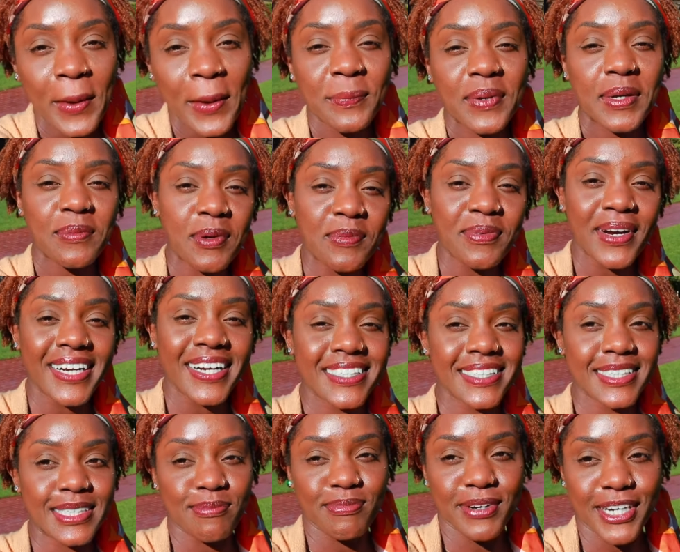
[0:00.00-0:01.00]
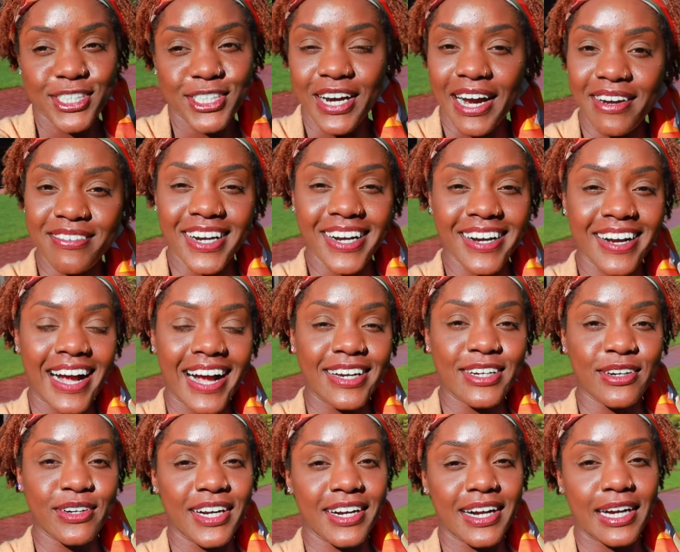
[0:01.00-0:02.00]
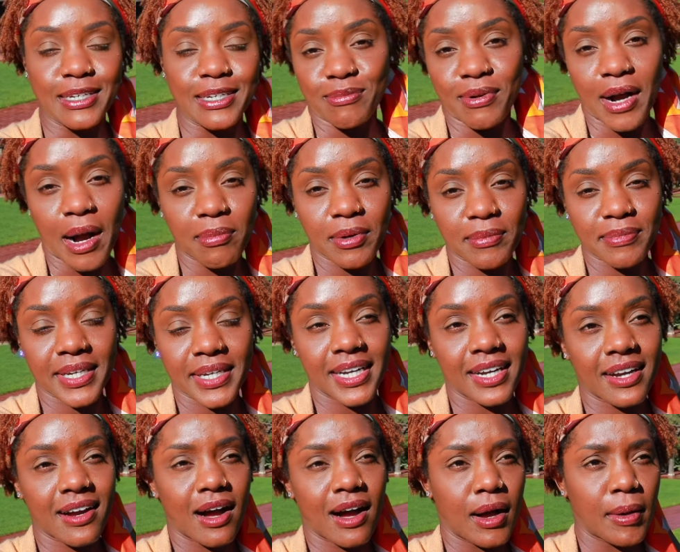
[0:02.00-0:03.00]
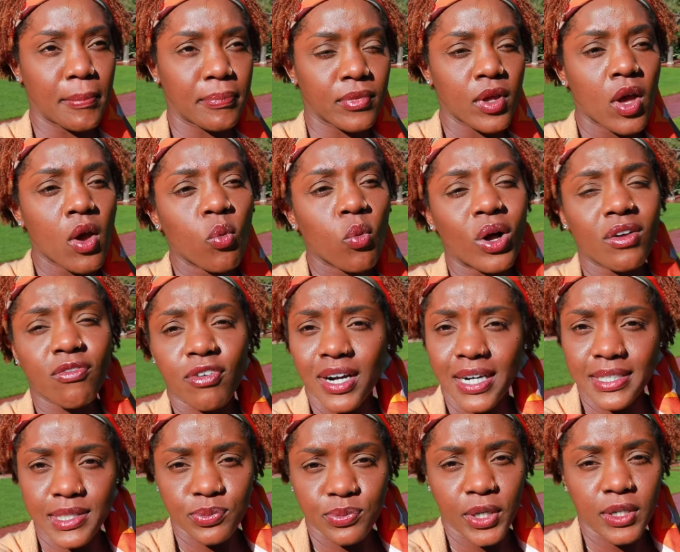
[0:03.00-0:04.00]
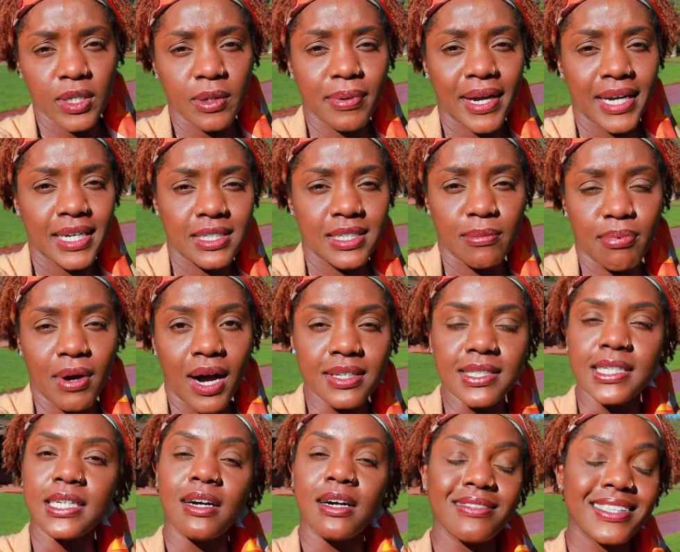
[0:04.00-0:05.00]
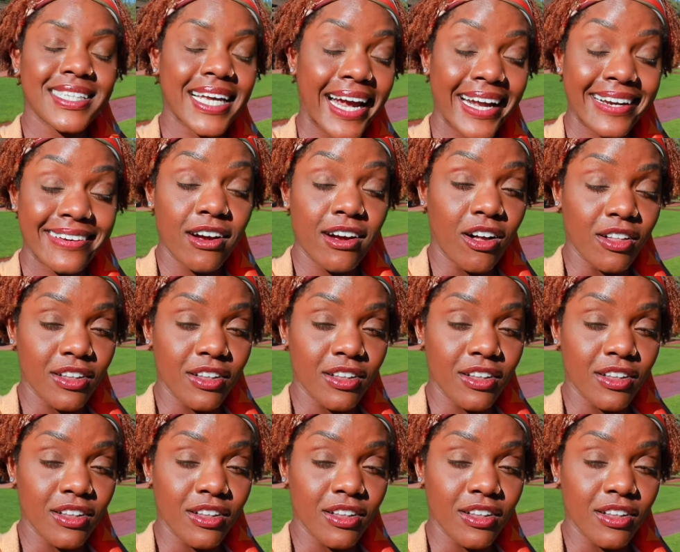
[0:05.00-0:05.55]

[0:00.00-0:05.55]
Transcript: Be prepared to tip your driver. I know you're gonna probably well, for us, we only paid a deposit of $10